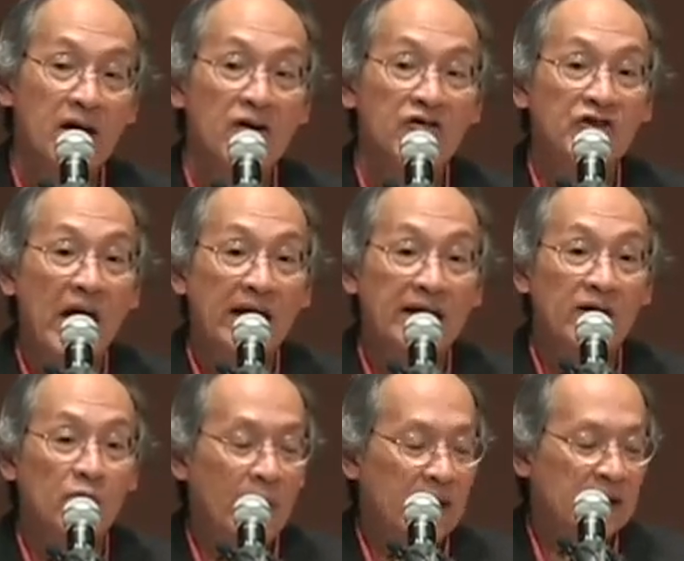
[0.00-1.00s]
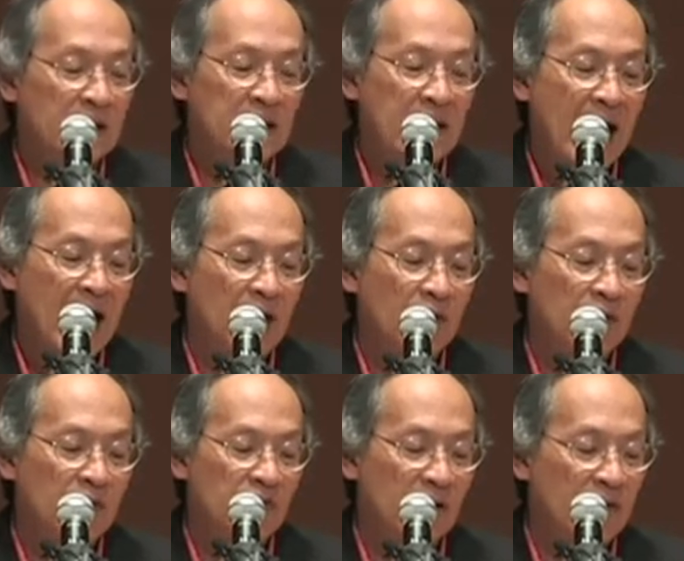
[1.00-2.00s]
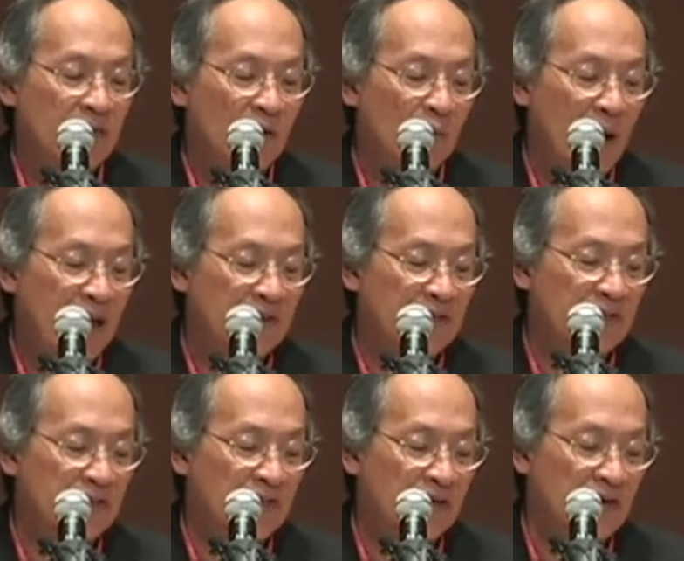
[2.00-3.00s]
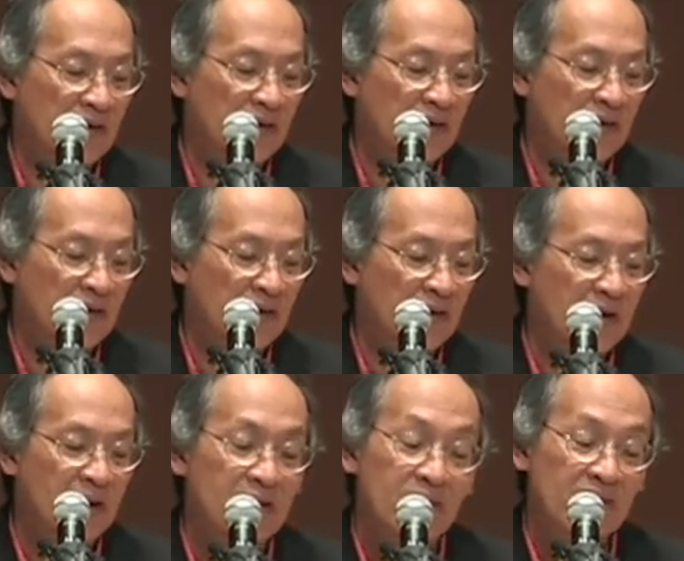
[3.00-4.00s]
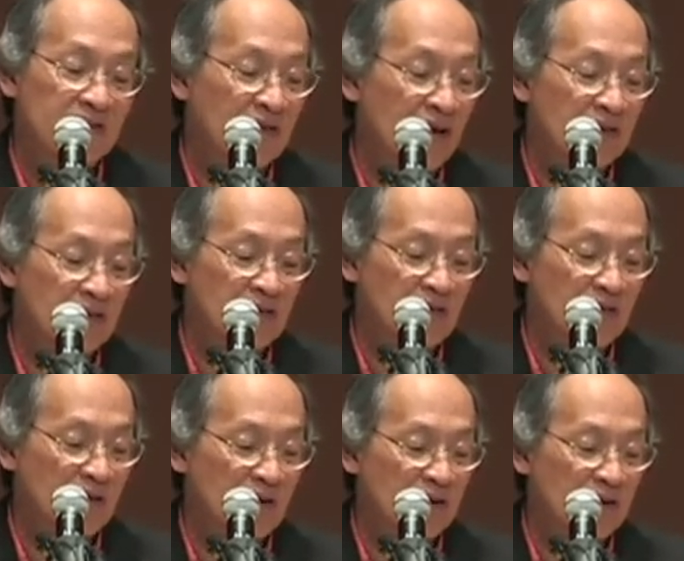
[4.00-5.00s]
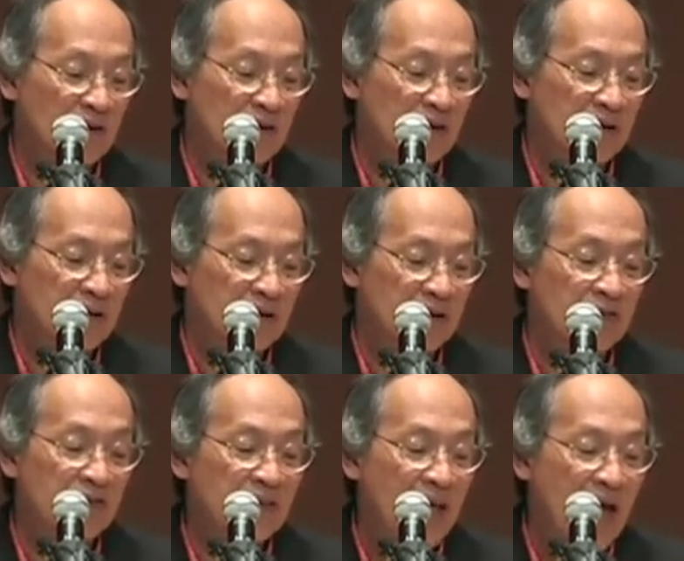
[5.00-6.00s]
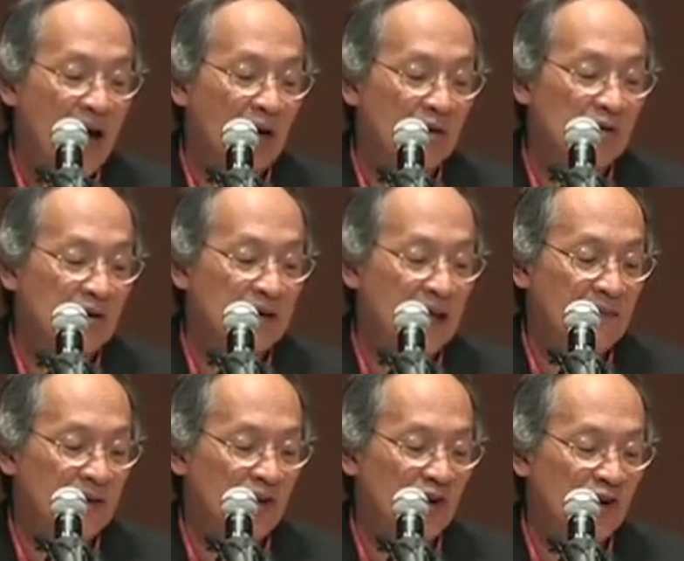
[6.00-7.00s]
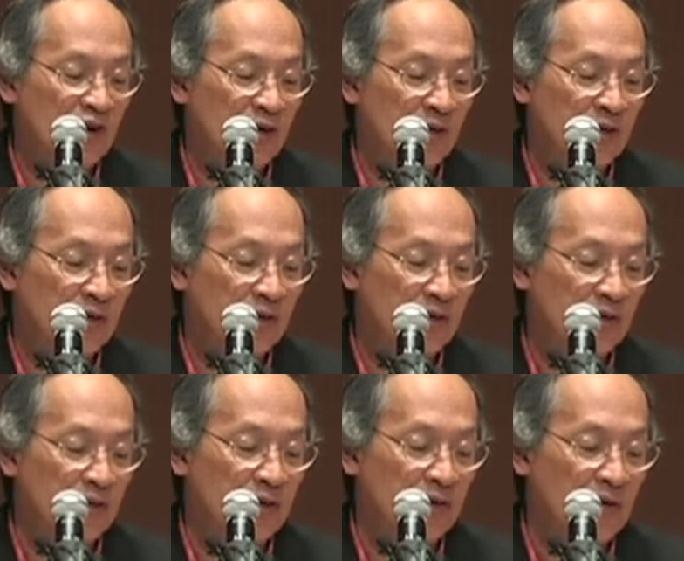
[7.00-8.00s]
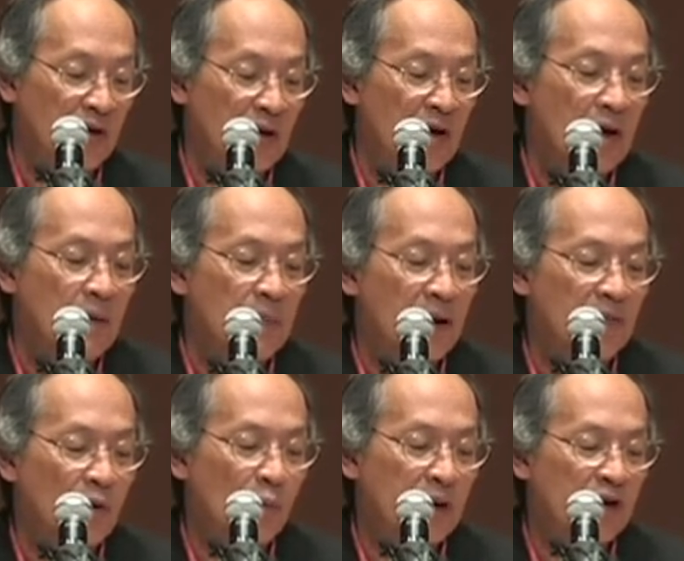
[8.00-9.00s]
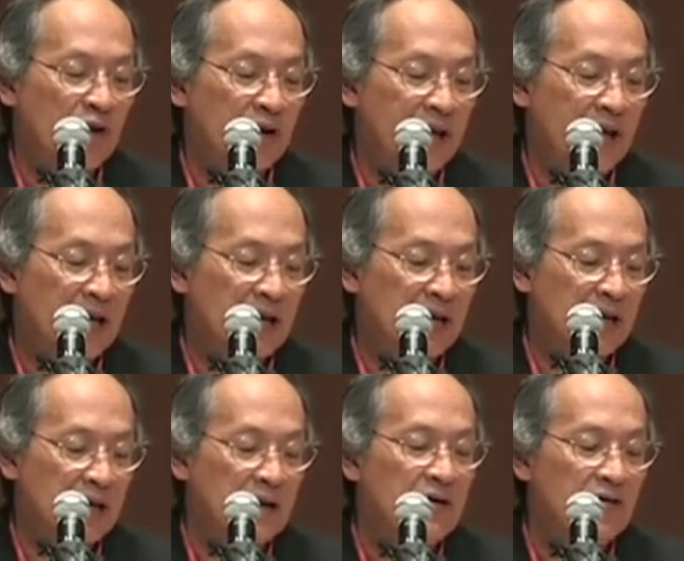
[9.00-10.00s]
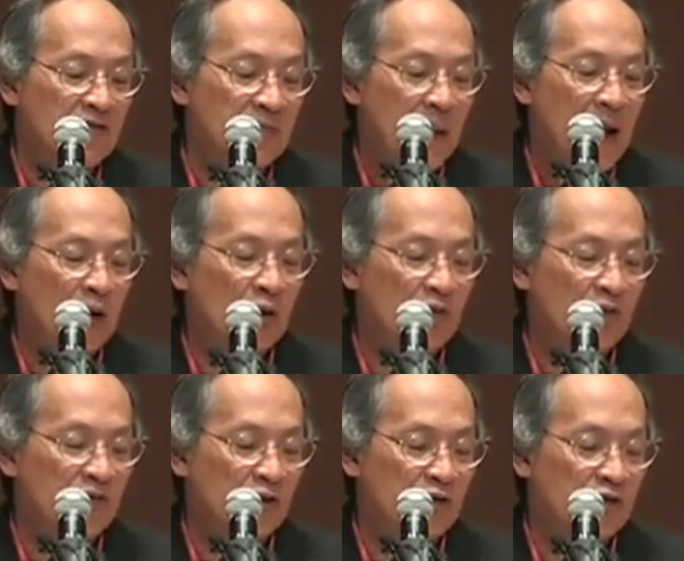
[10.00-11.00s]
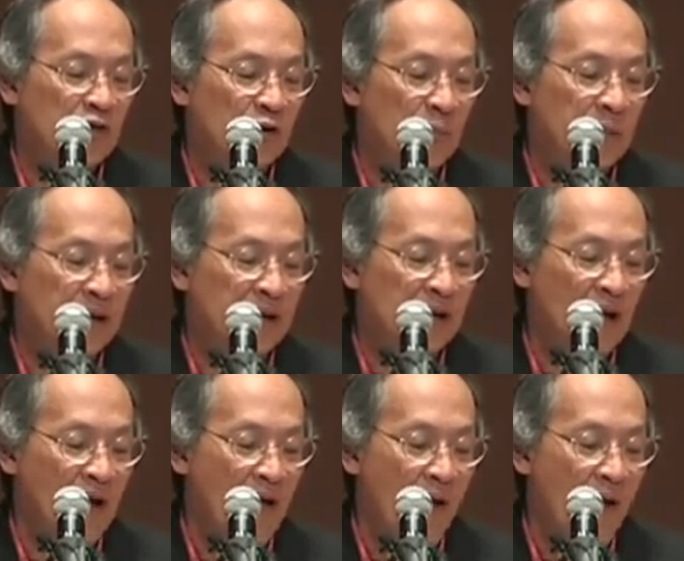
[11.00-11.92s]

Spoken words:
Shaggy red clouds in the west. The sun's foot is down to level earth. By the wicker gate, sparrows are chirping.